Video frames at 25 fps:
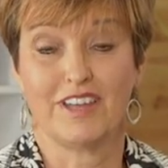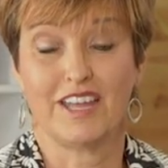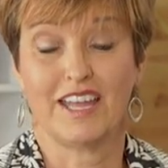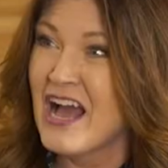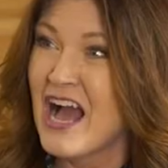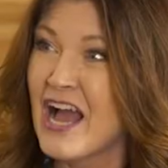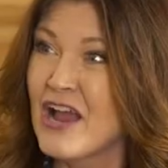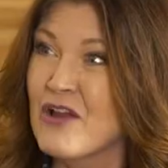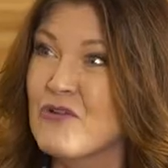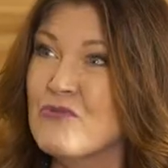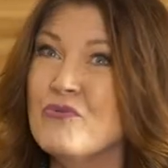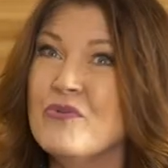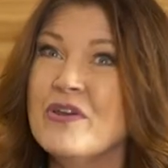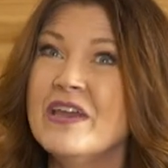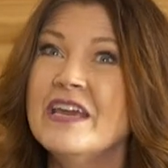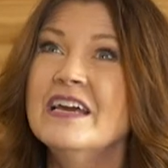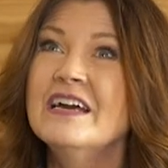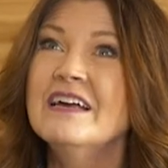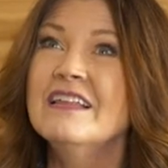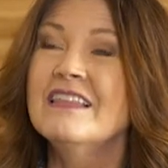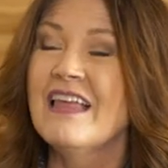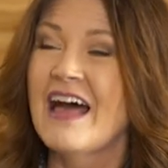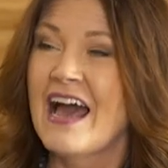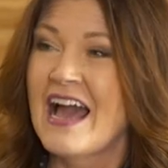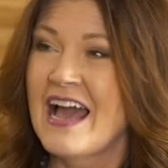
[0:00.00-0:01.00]
I
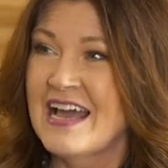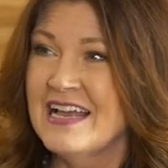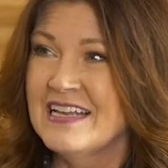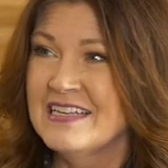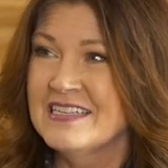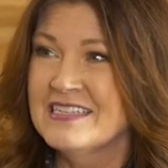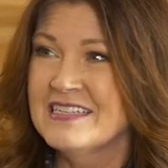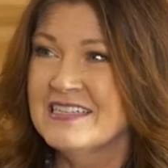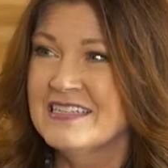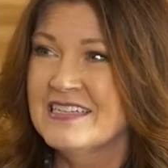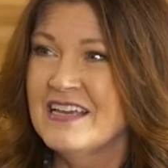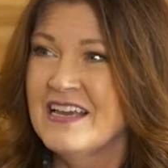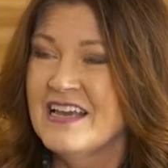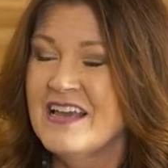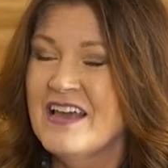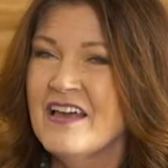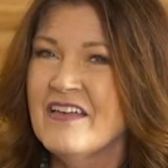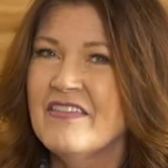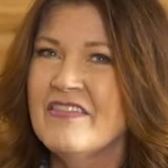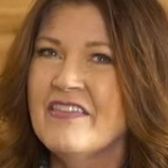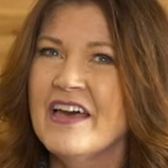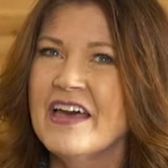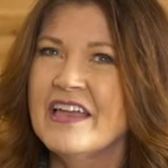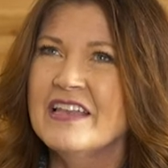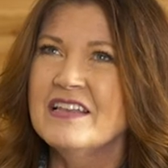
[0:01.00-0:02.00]
realized
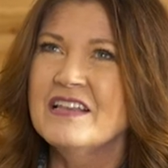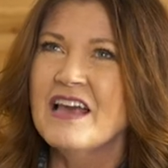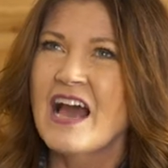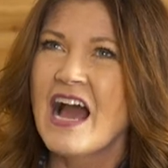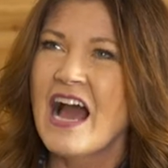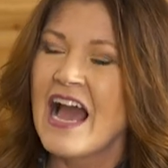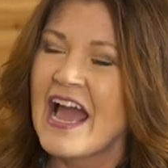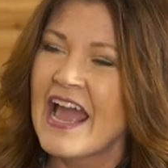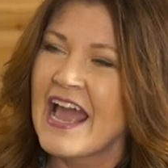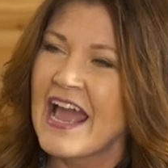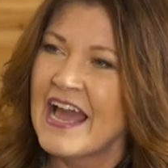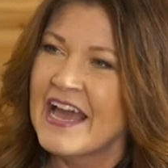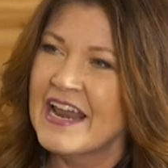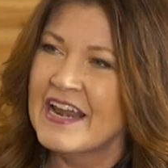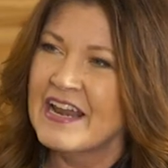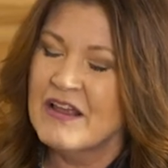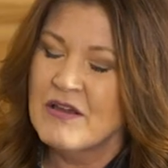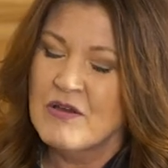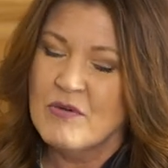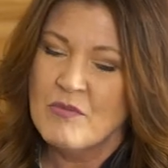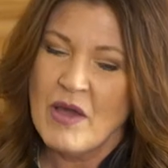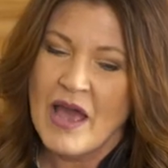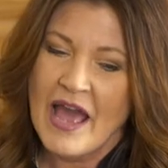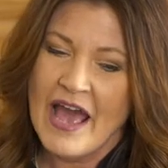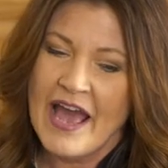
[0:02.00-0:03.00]
that I had
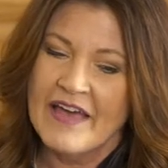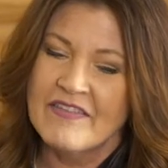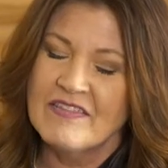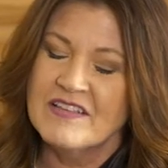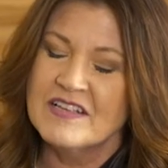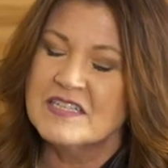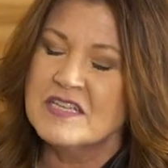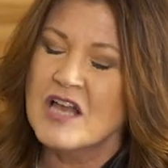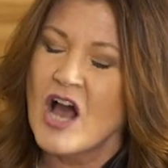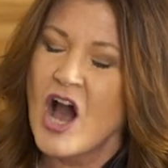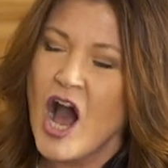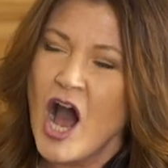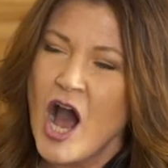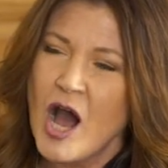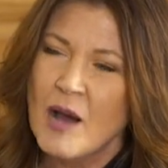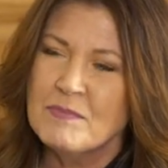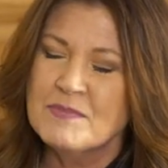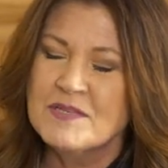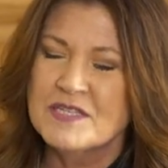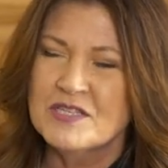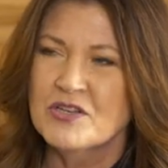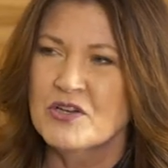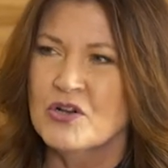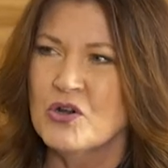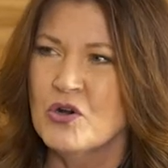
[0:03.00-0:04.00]
had this
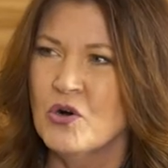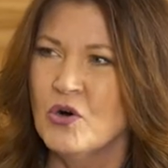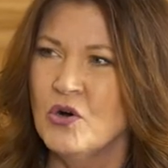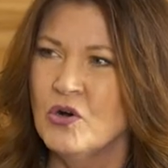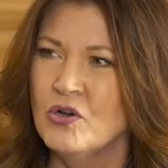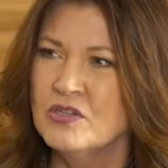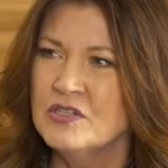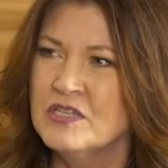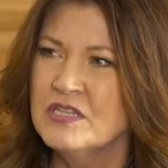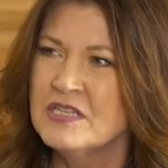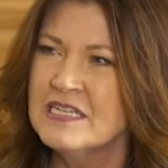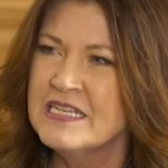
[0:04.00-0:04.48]
obstacle